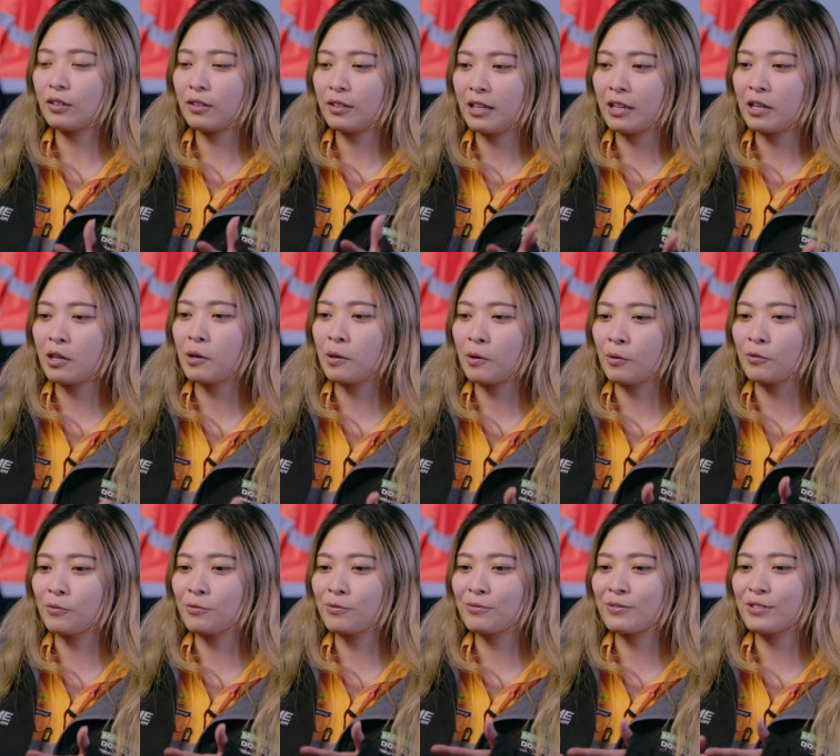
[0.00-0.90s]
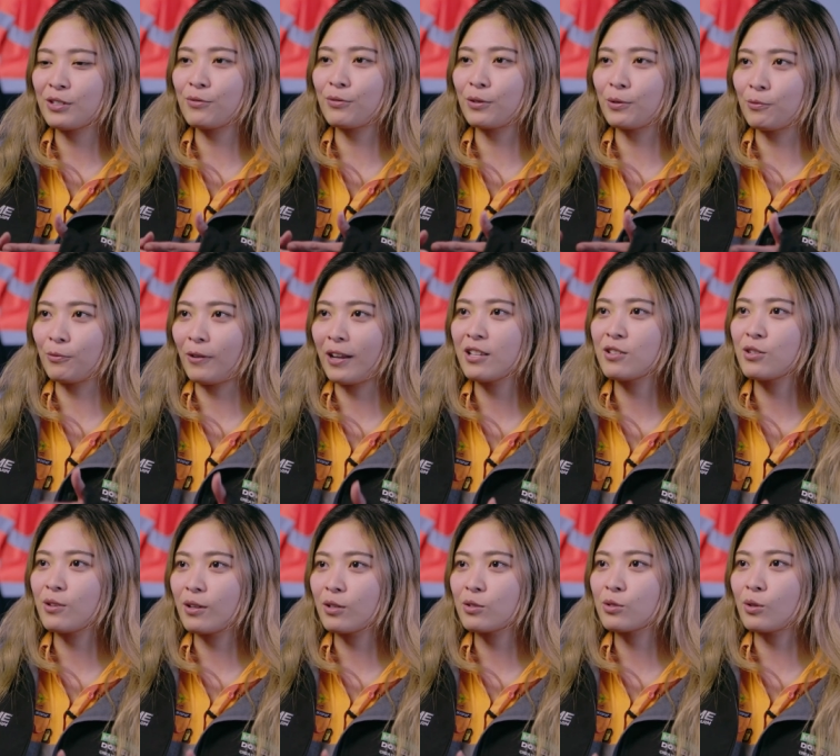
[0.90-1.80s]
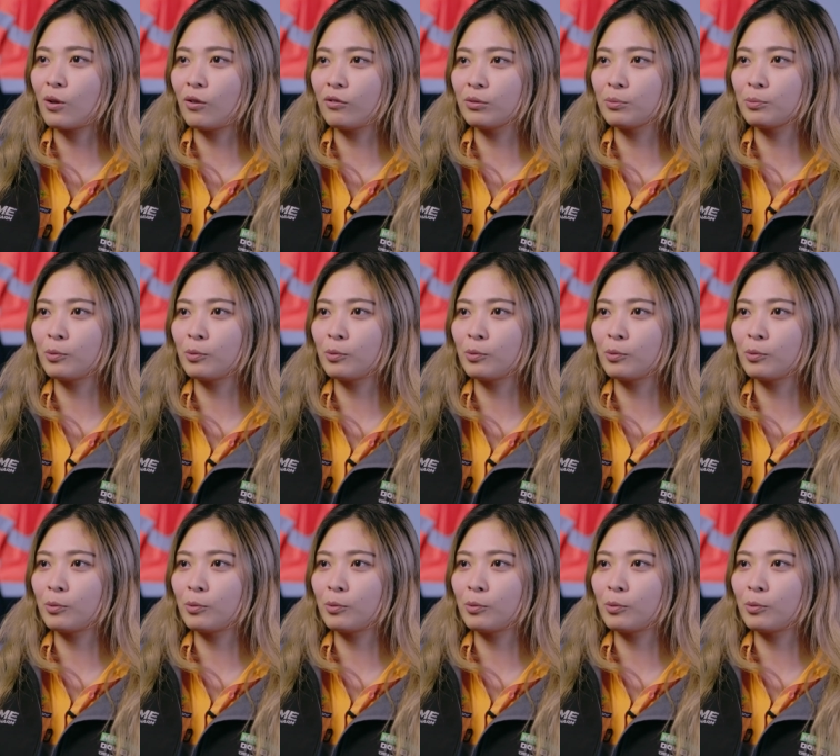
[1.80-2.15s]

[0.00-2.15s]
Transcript: thinking of different ways you can solve a